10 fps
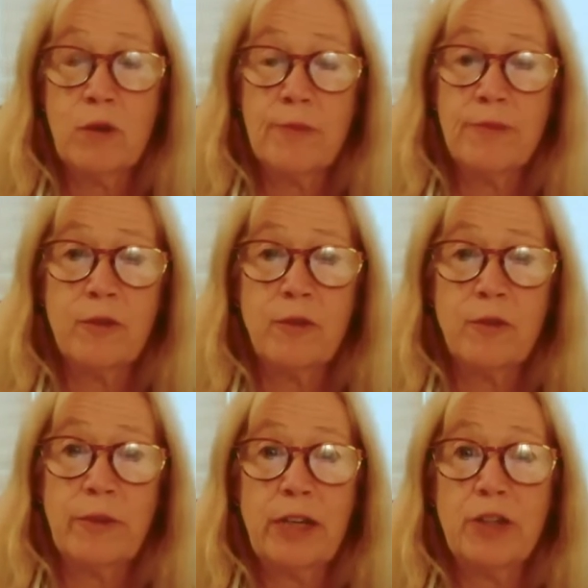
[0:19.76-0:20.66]
For
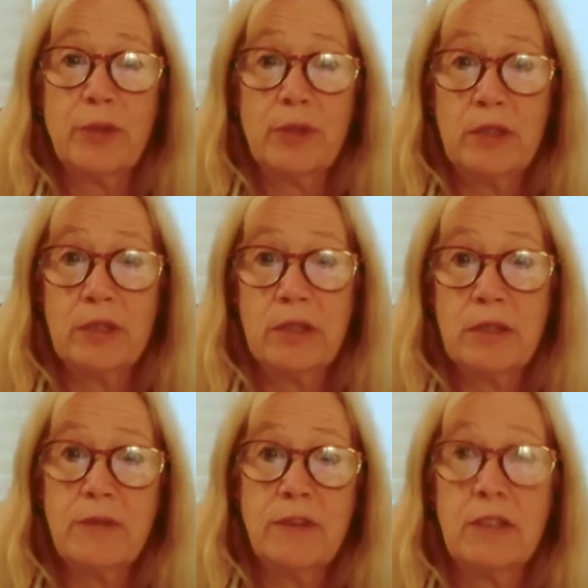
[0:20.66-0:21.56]
women
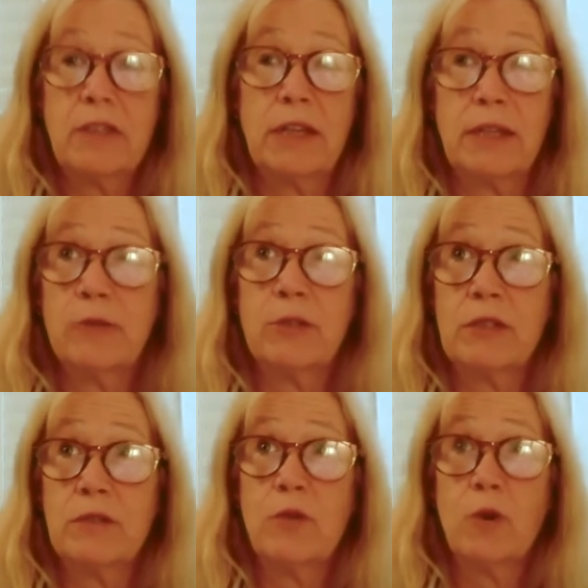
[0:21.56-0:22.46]
entrepreneurs feels like it
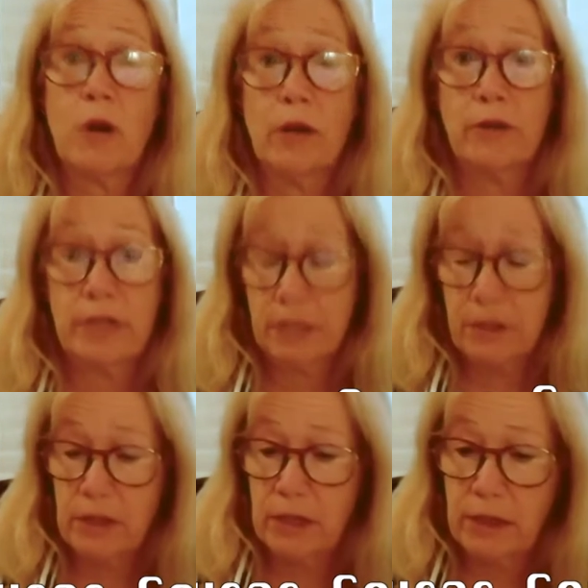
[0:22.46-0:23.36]
was 400
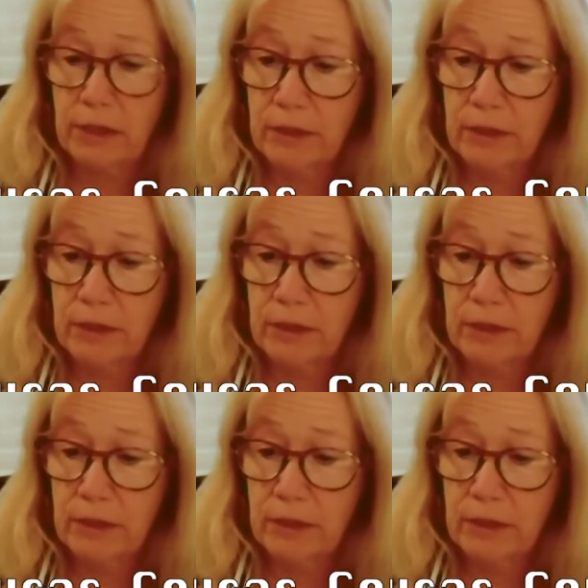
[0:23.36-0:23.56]
years ago.